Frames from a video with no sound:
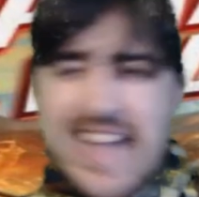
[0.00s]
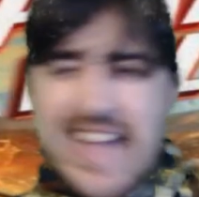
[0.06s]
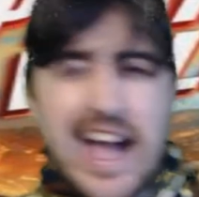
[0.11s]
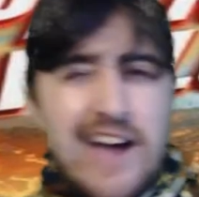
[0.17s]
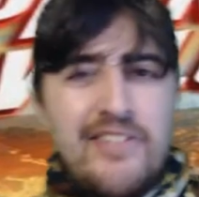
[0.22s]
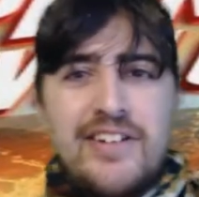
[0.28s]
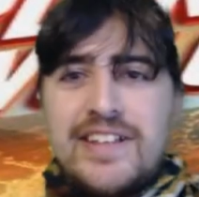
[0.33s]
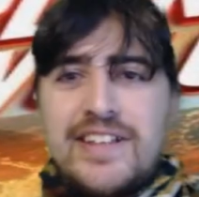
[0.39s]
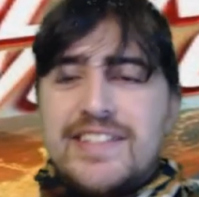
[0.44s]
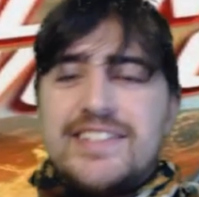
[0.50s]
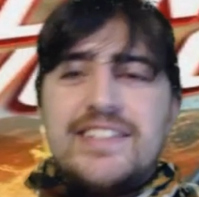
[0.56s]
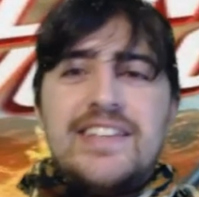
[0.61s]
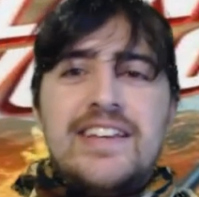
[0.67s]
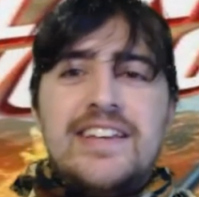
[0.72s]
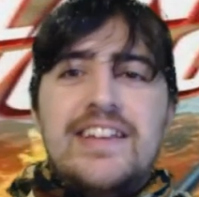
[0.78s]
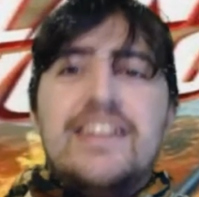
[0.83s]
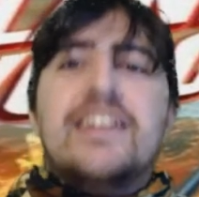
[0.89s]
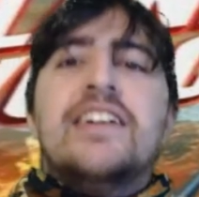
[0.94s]
solid
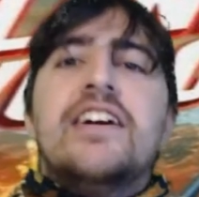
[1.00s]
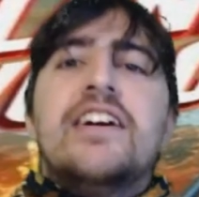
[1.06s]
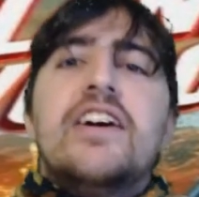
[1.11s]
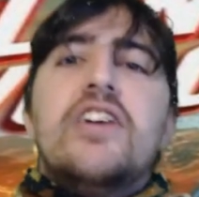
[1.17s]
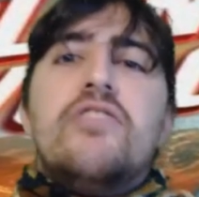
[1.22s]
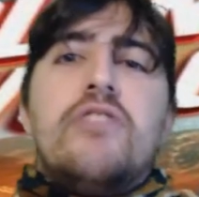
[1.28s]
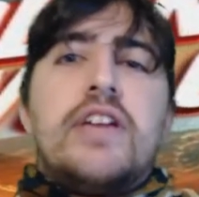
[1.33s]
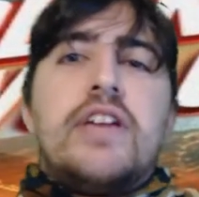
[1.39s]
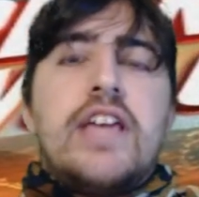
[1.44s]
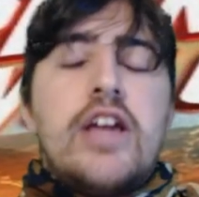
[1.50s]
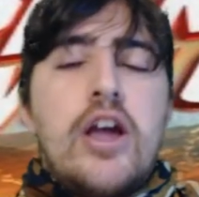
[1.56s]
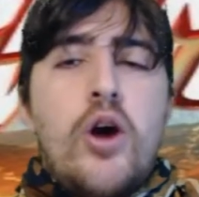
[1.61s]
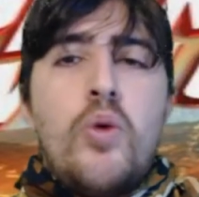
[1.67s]
D. Like,